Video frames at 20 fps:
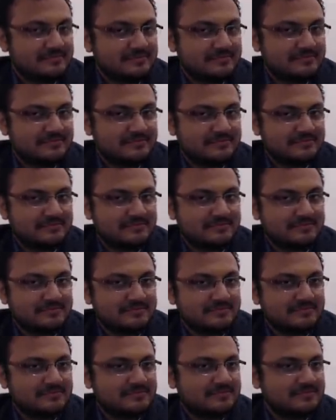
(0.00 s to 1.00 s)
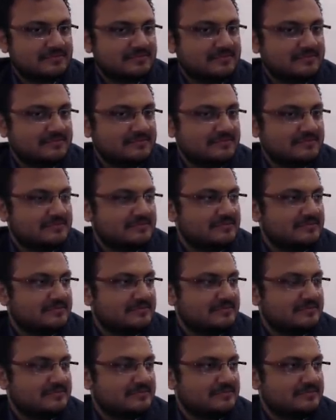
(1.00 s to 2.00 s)

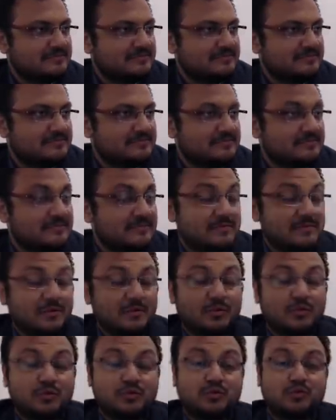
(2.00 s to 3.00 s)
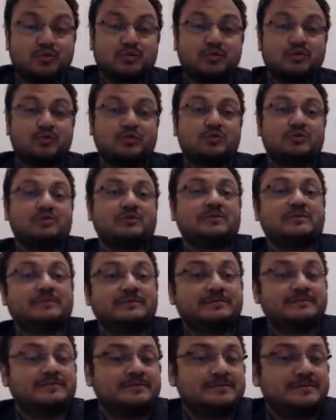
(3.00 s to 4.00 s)

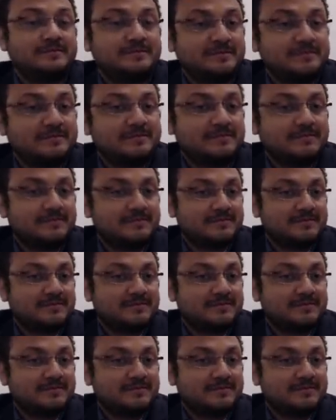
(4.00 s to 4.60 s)
This person isn't speaking.